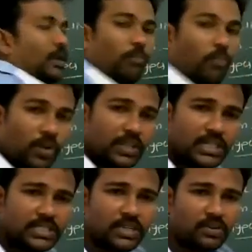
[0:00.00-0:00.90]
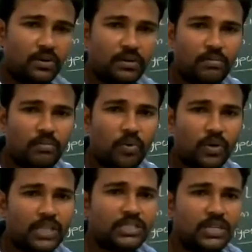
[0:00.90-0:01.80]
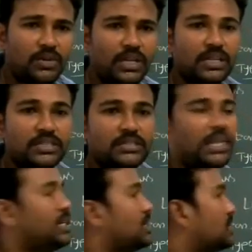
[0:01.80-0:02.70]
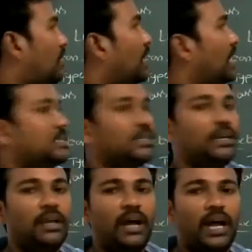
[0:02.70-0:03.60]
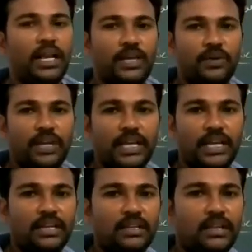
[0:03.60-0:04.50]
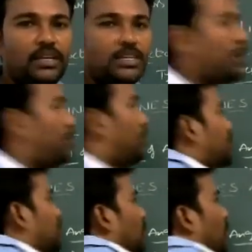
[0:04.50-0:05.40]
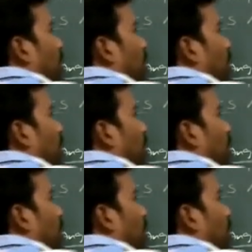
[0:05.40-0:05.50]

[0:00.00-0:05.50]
more than 0 degrees, then it is called as acute angle. Suppose